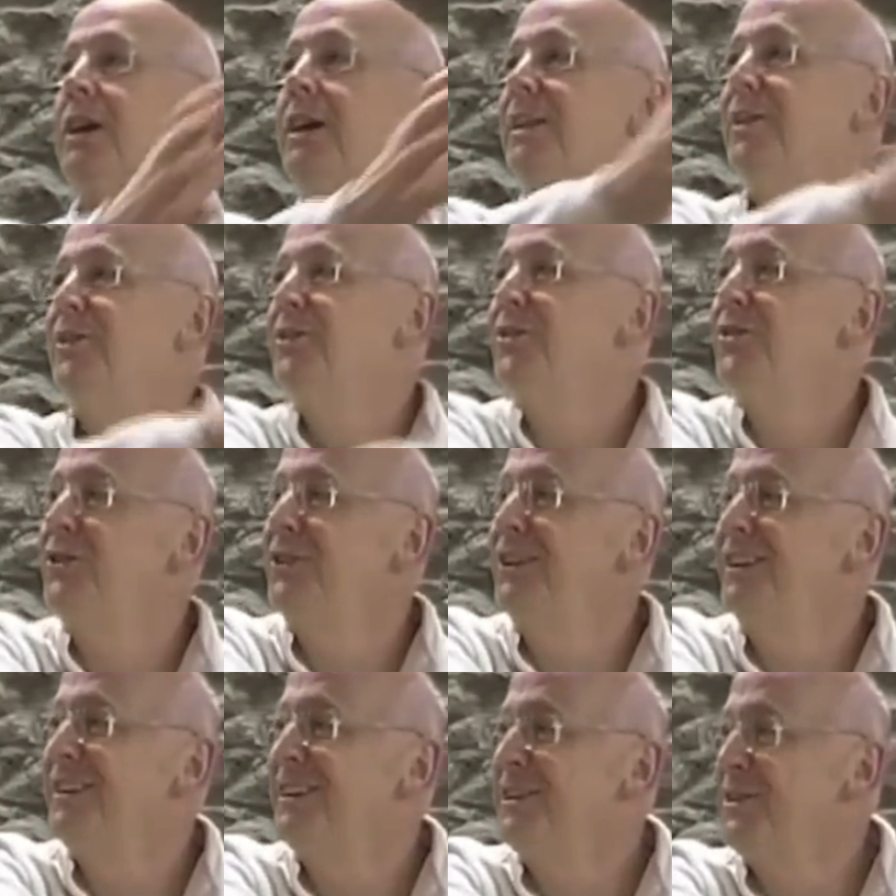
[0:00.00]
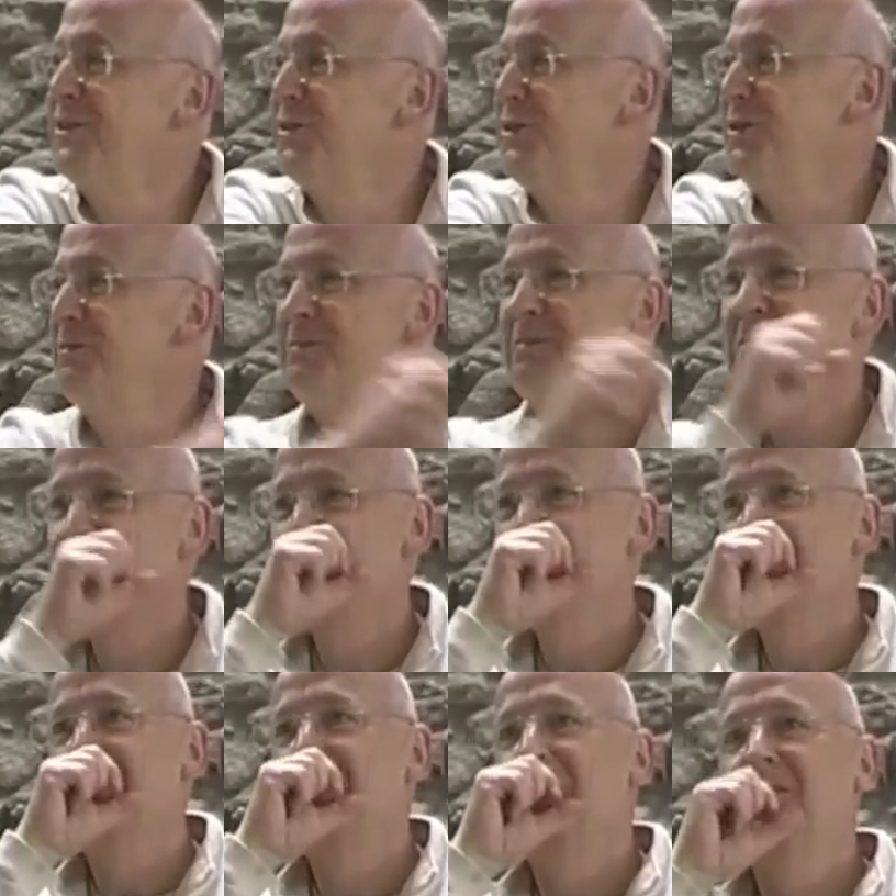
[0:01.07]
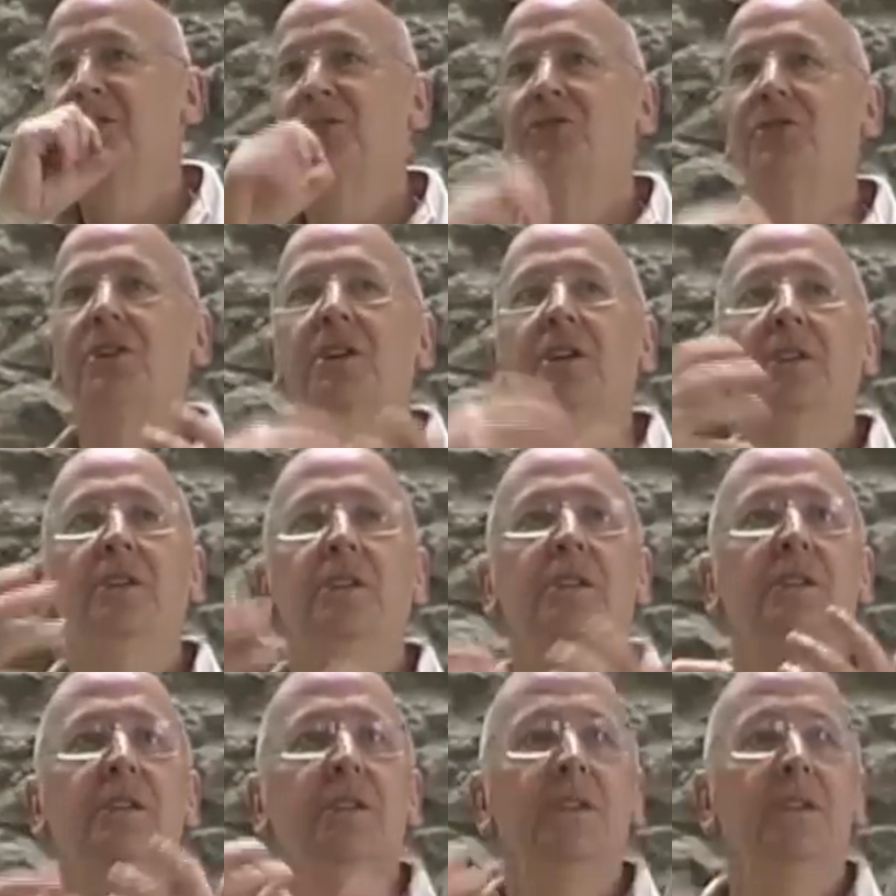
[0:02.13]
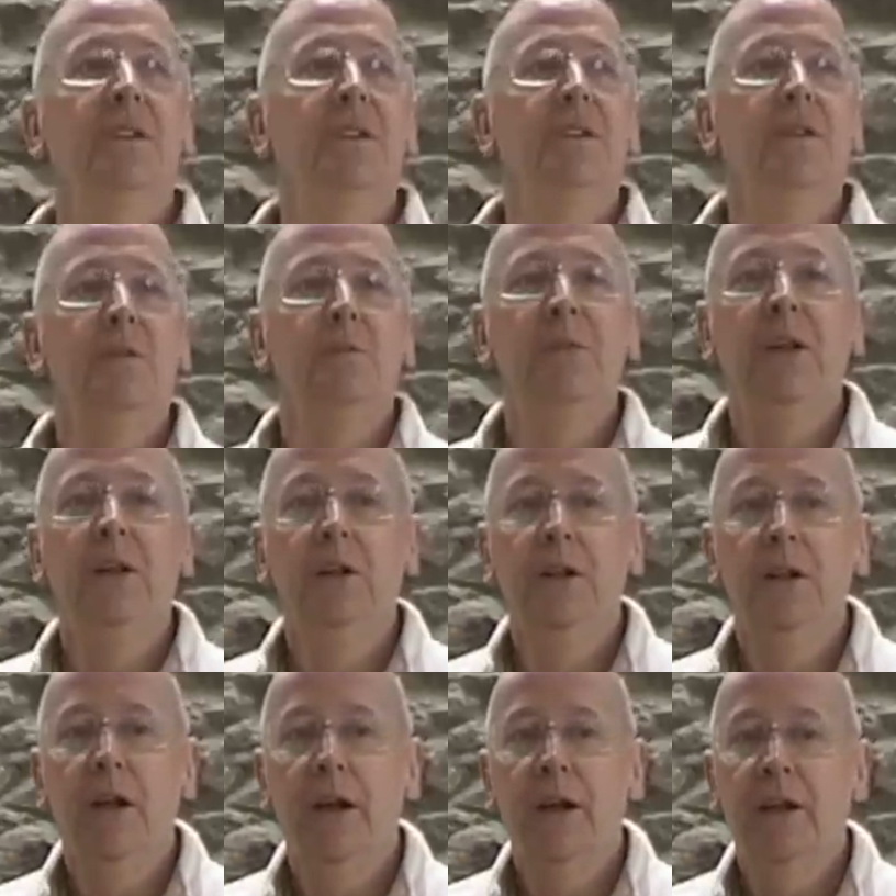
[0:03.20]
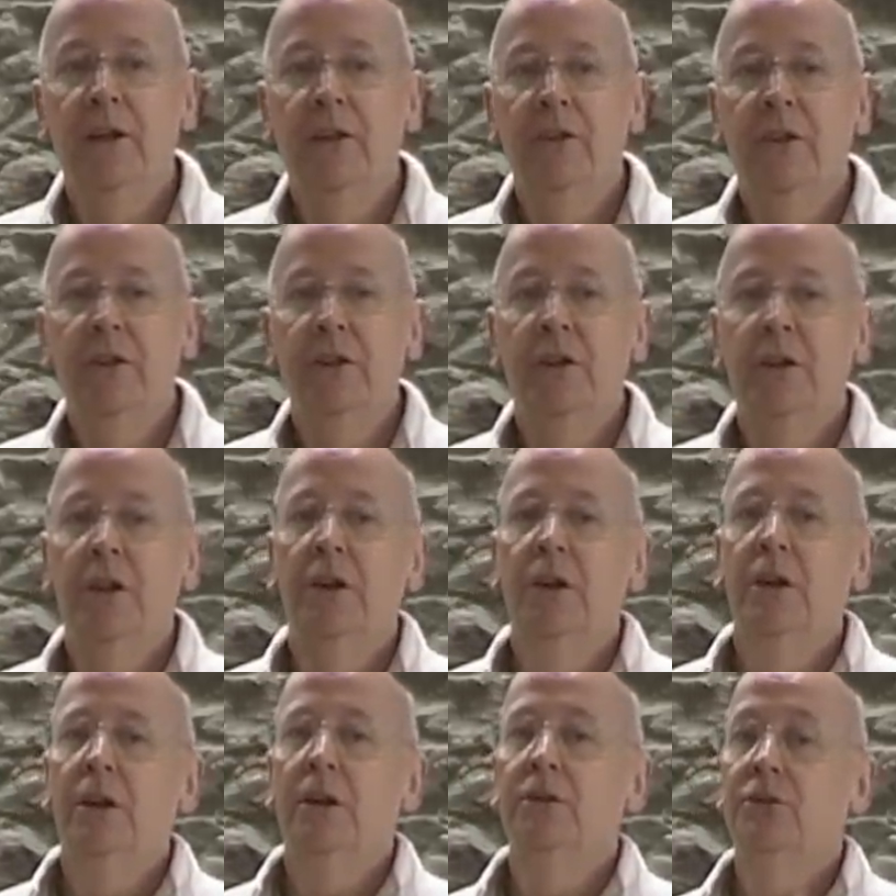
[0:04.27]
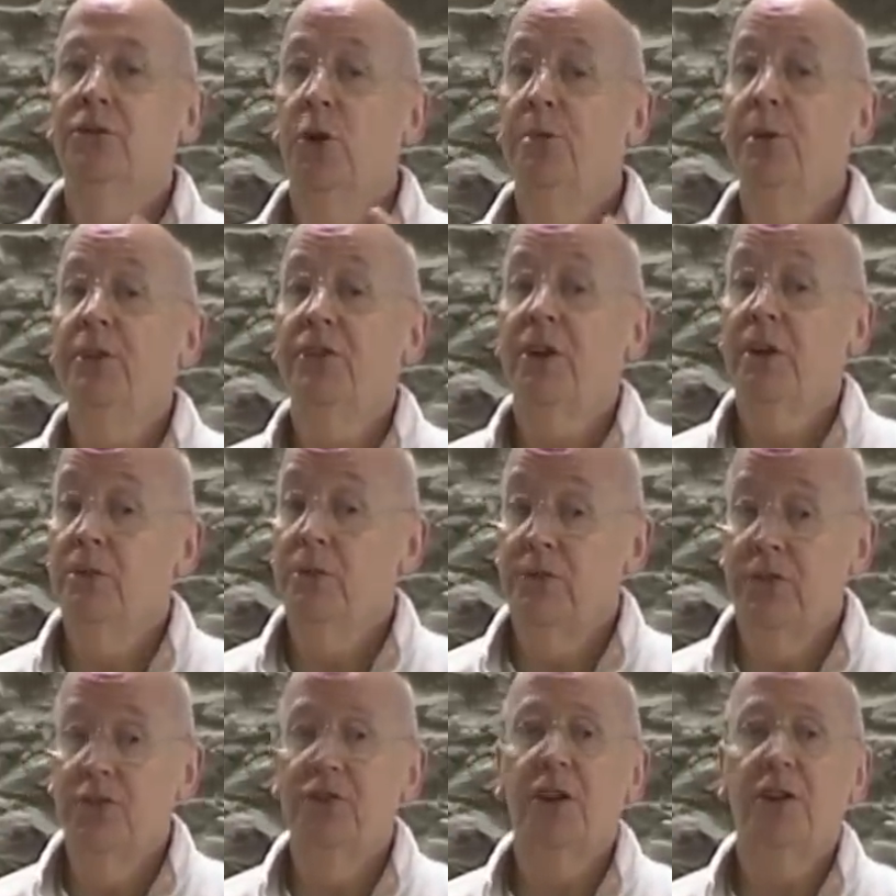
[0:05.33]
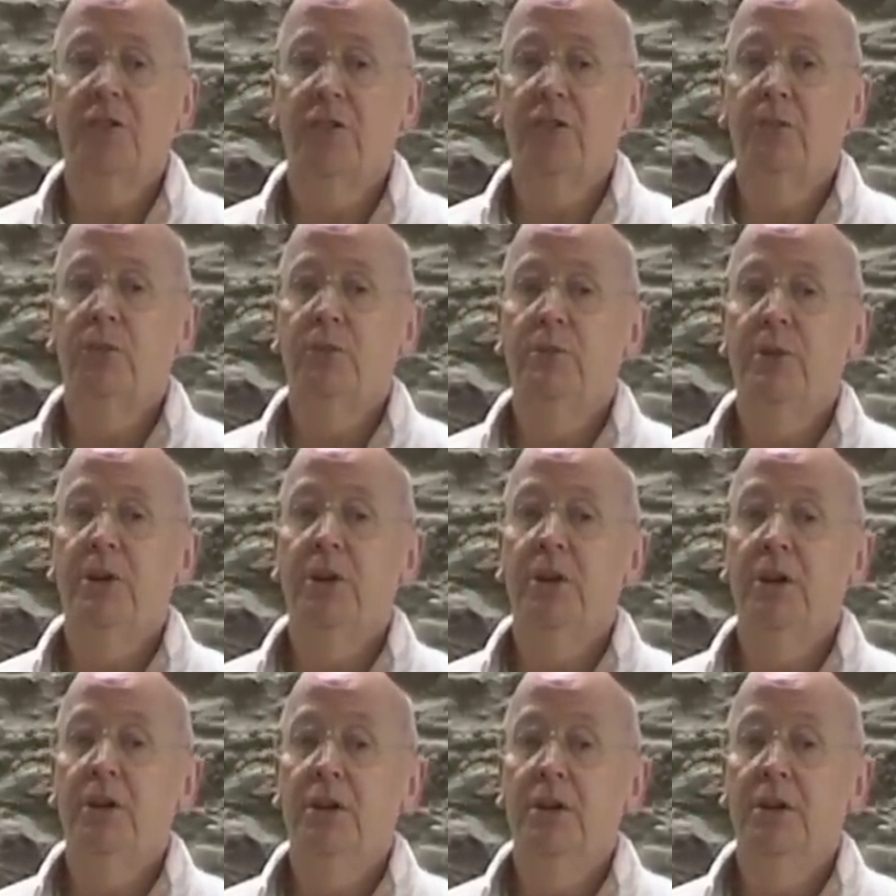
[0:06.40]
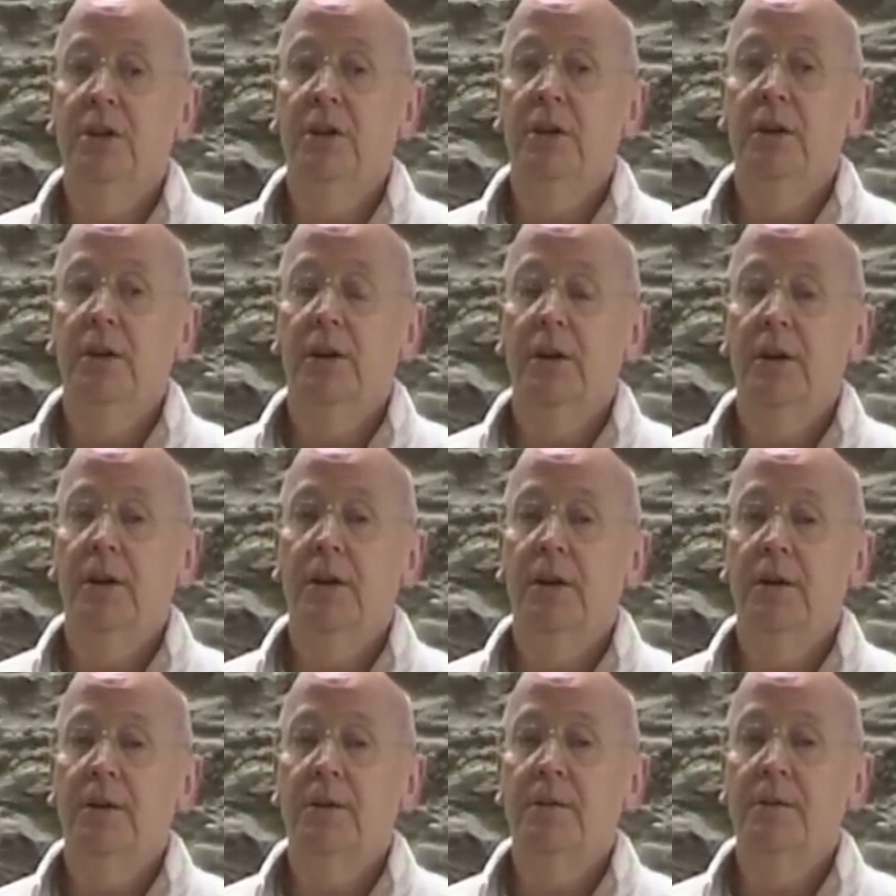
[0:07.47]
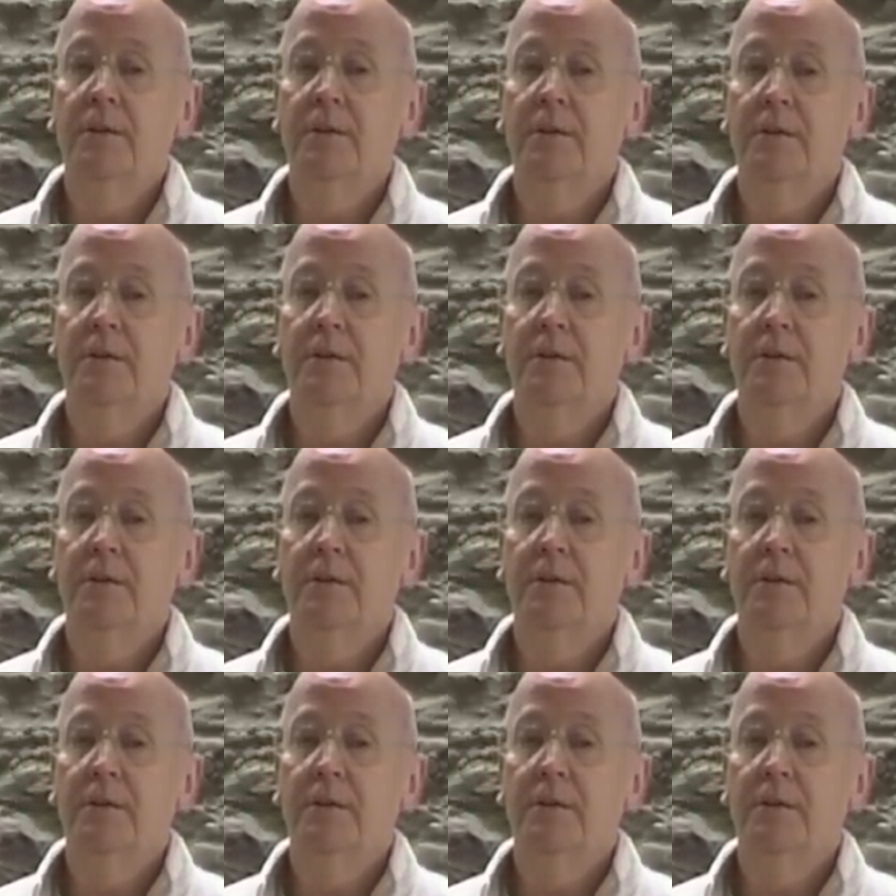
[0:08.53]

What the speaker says: islanders sitting in another group. So try and mingle. And the topics I would suggest would be maybe